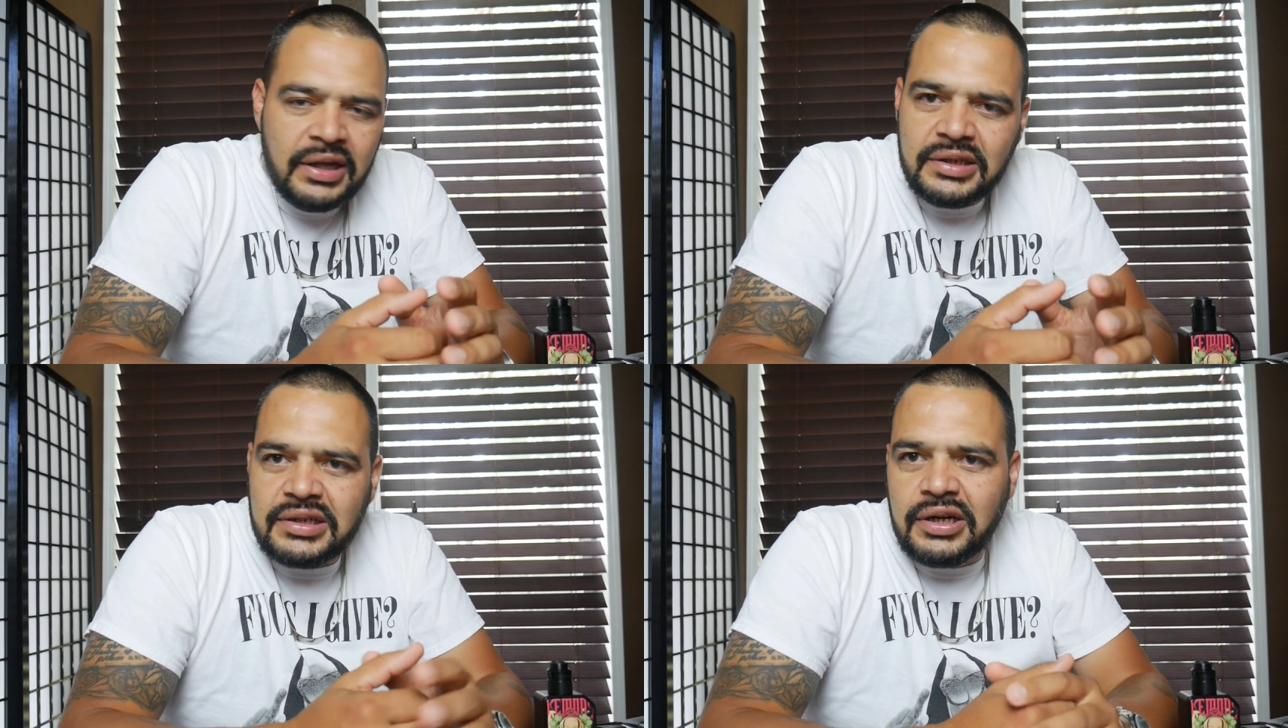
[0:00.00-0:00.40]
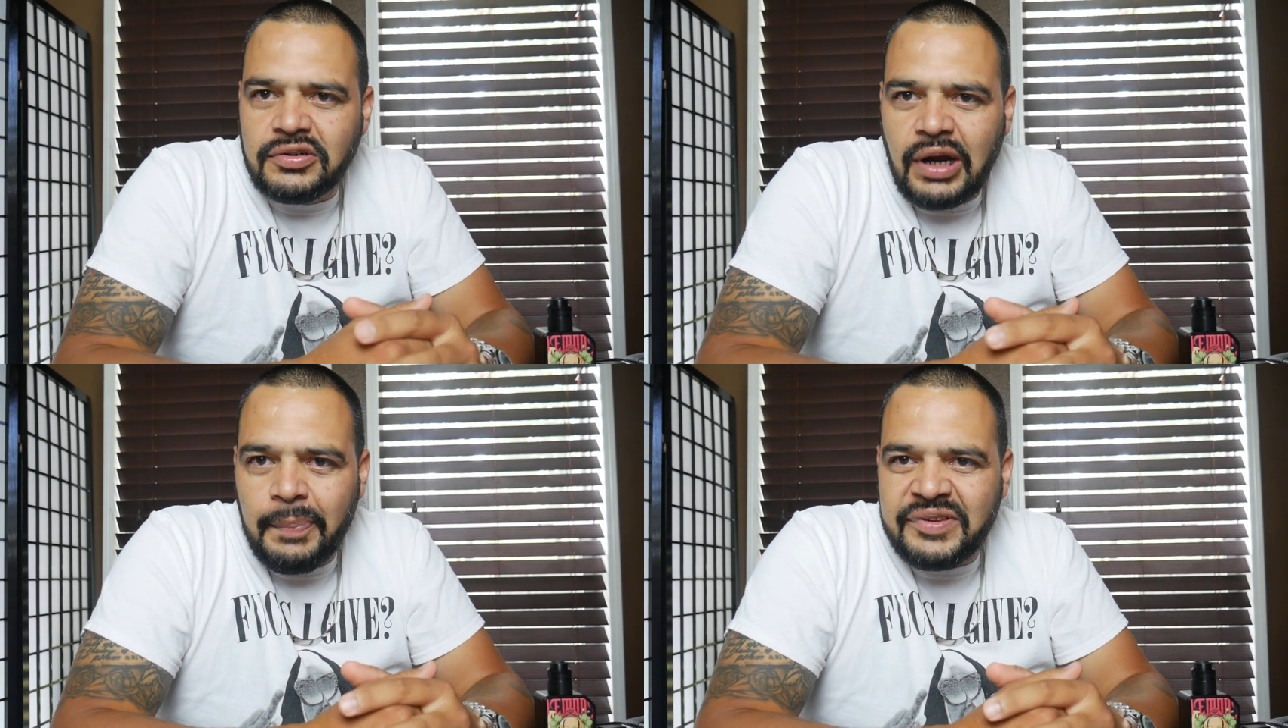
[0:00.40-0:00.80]
Just going to
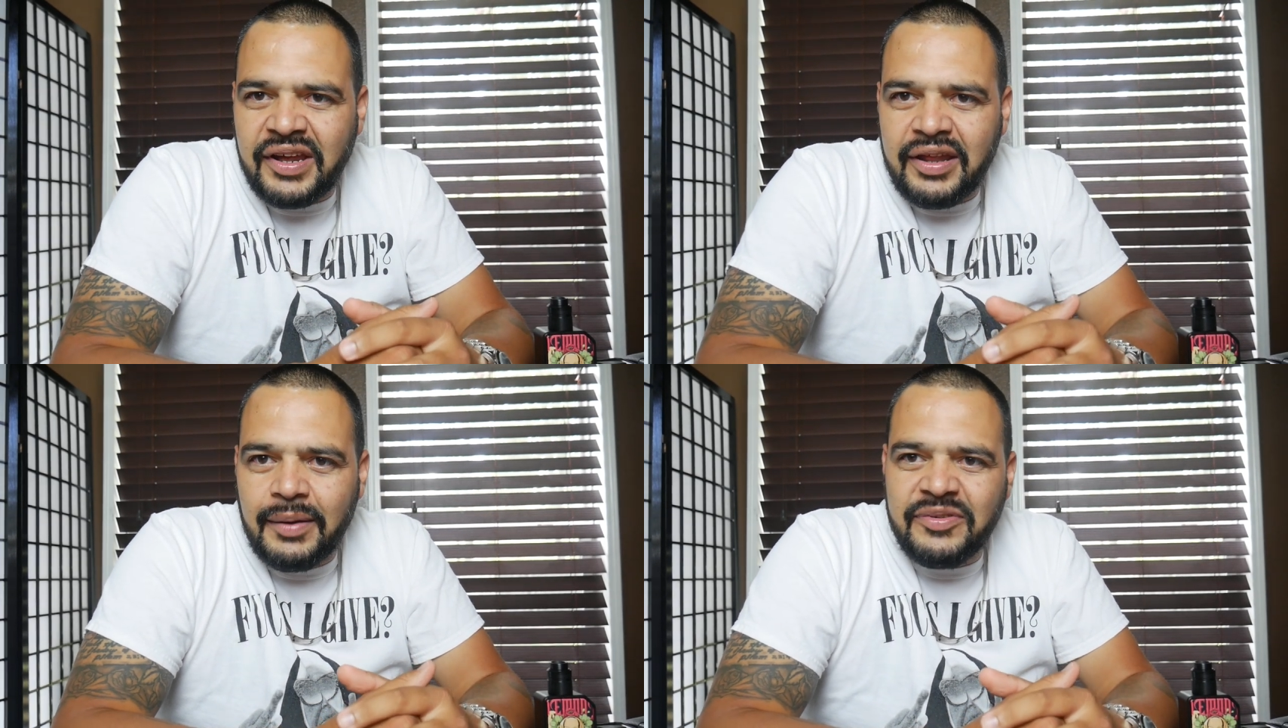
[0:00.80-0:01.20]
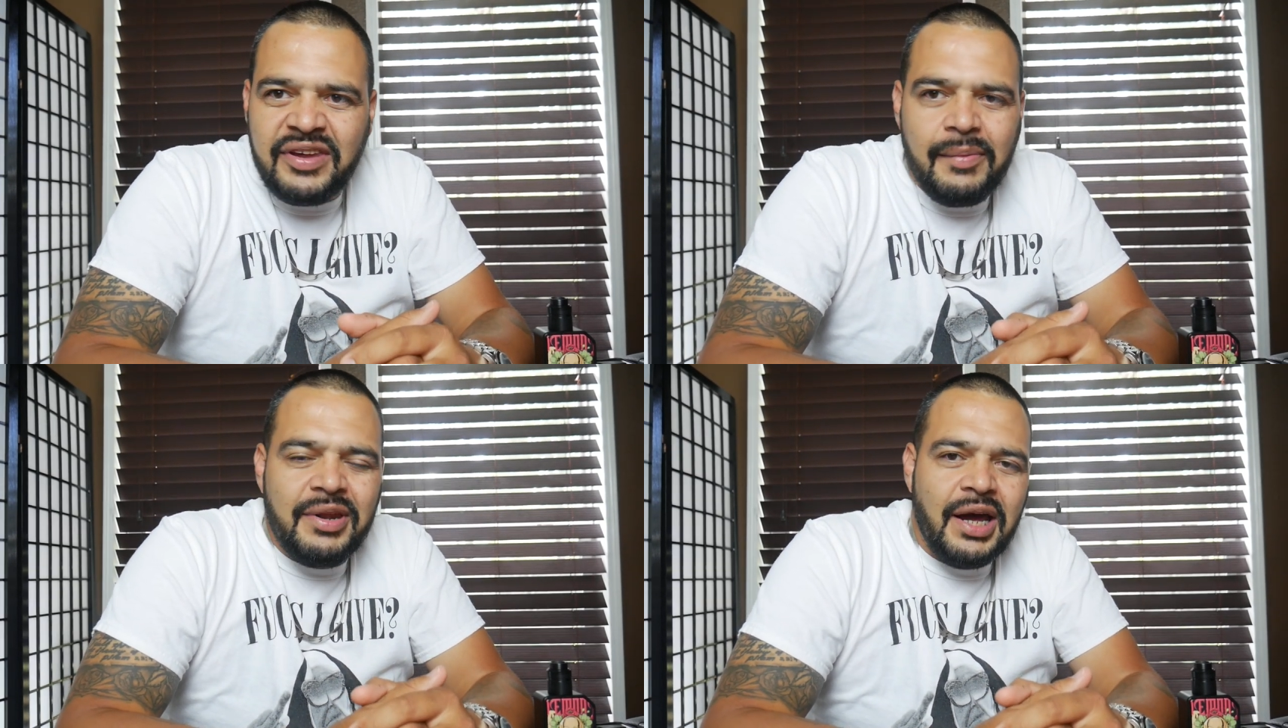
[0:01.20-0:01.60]
drop a set of them
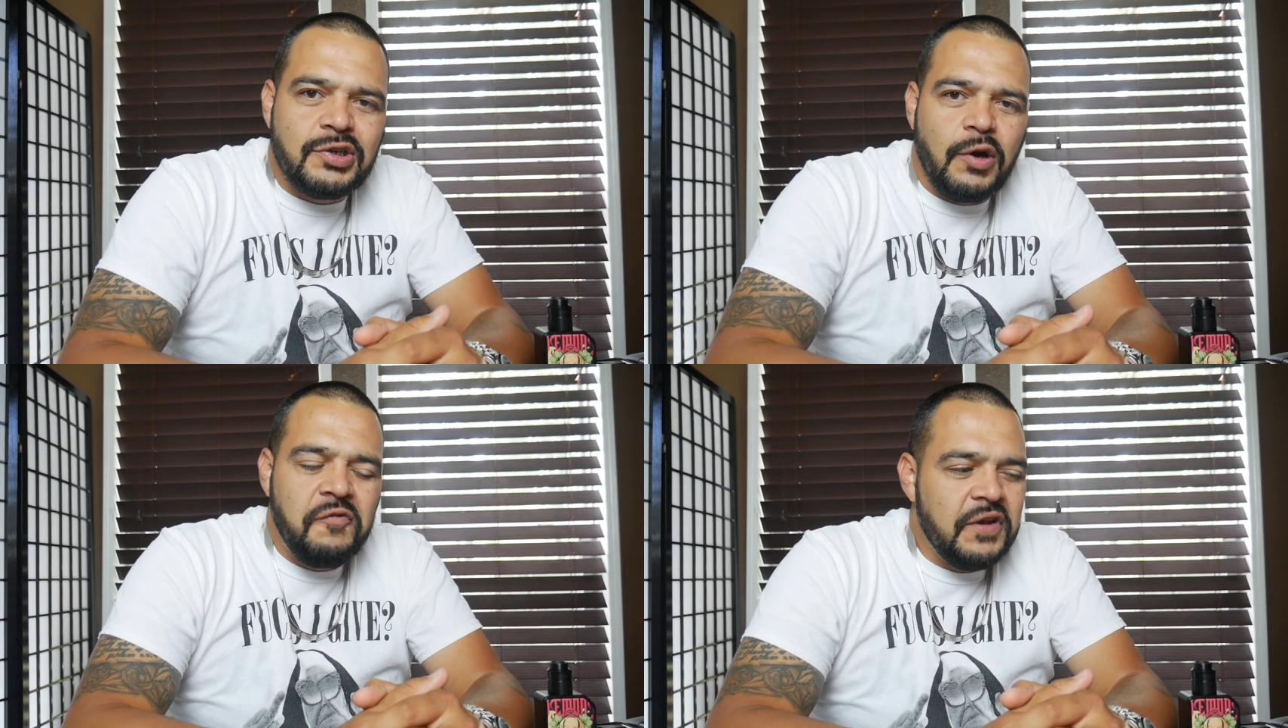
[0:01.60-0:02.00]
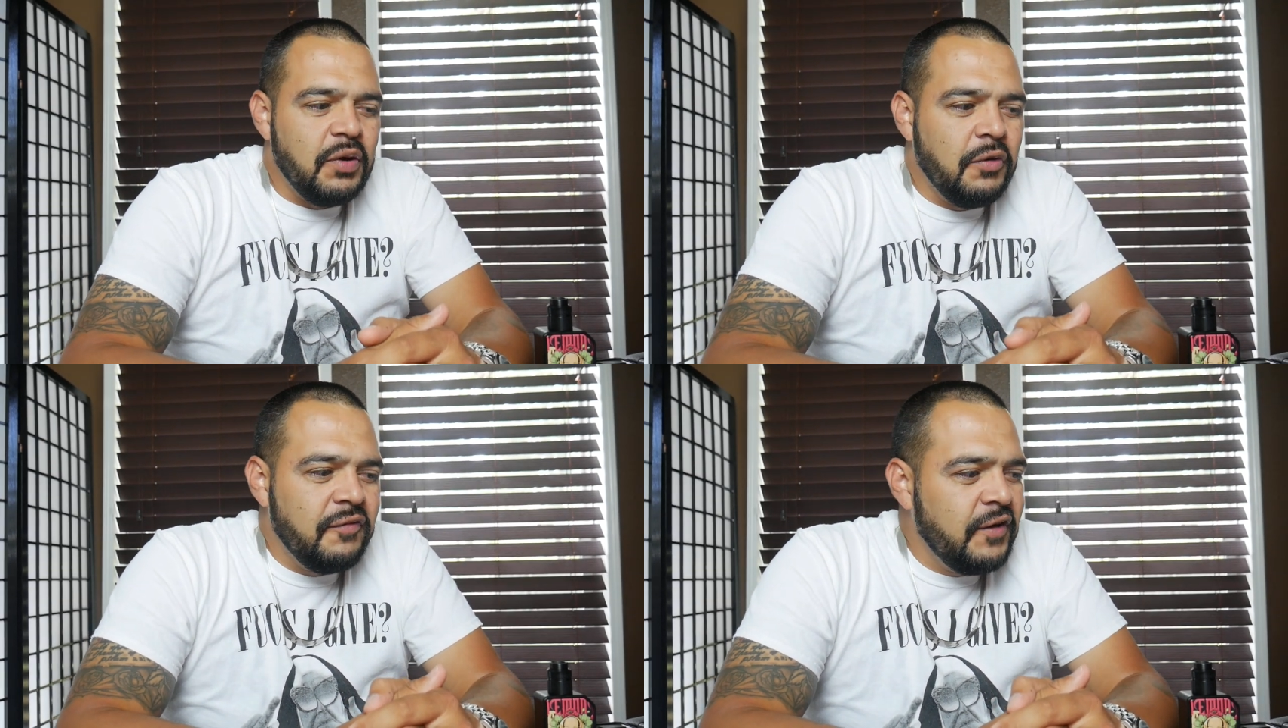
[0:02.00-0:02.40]
Sammy Nitro
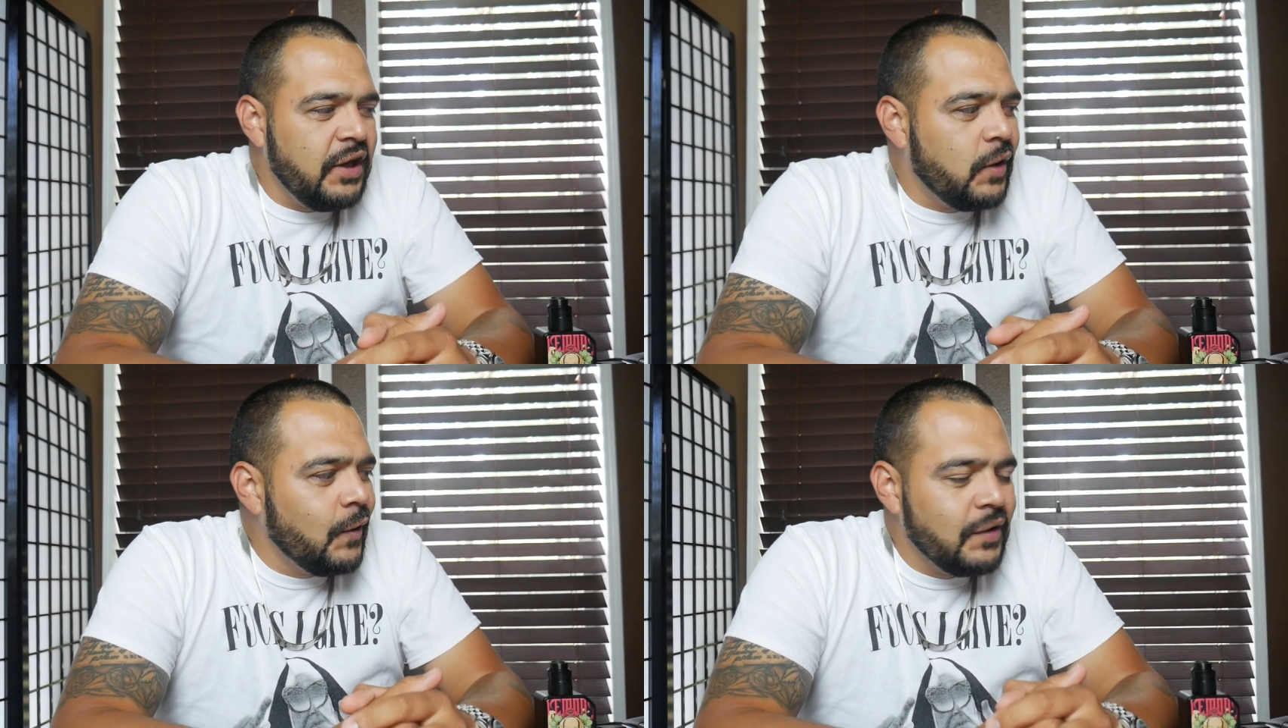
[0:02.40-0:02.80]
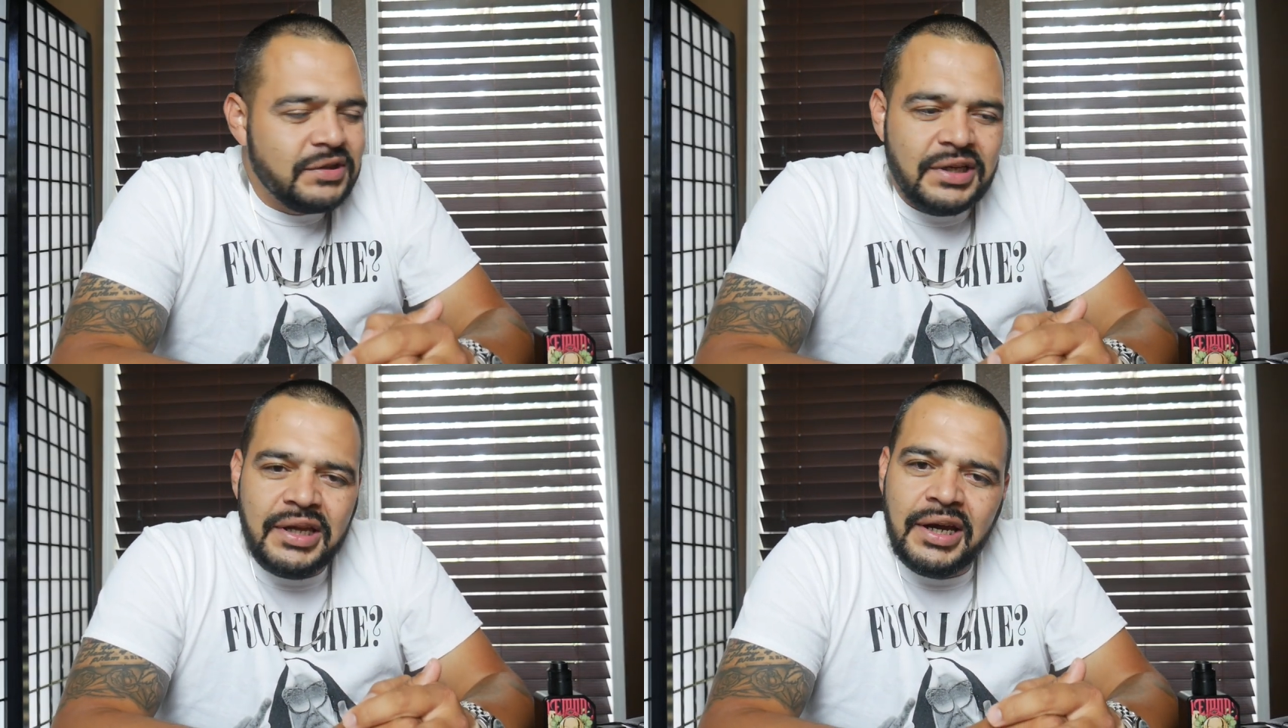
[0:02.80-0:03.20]
5150
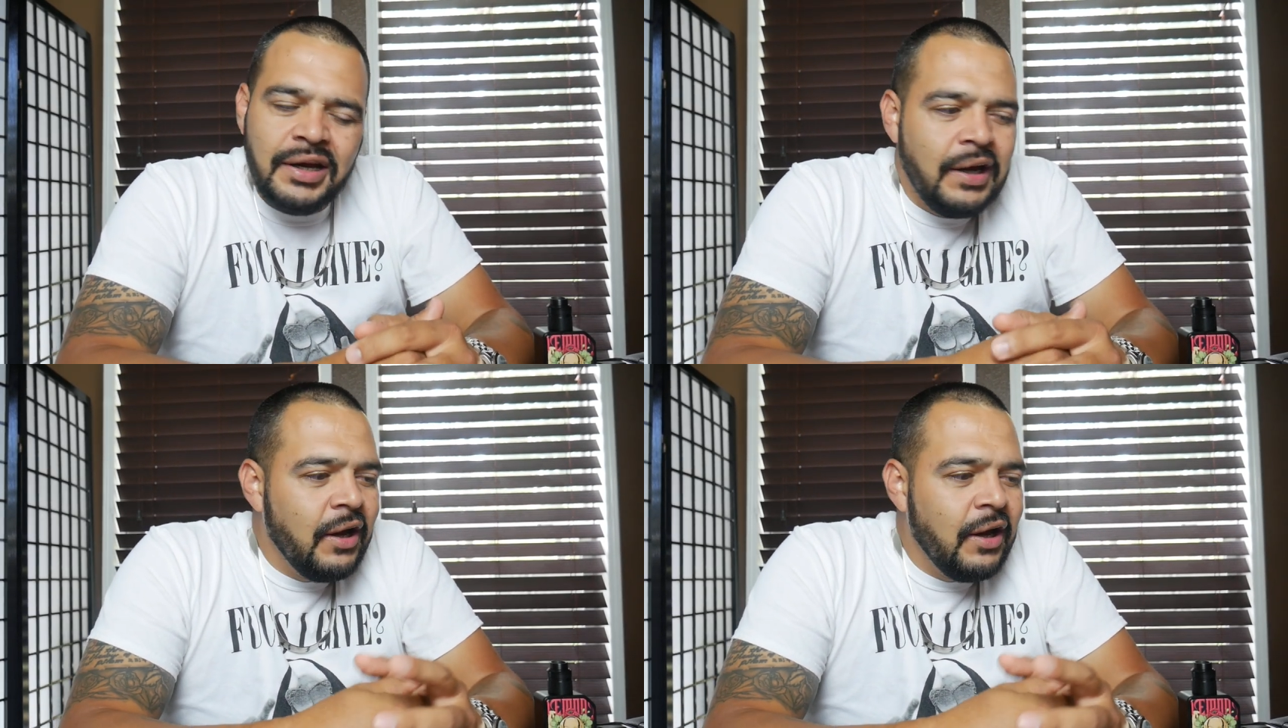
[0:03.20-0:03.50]
coils in there,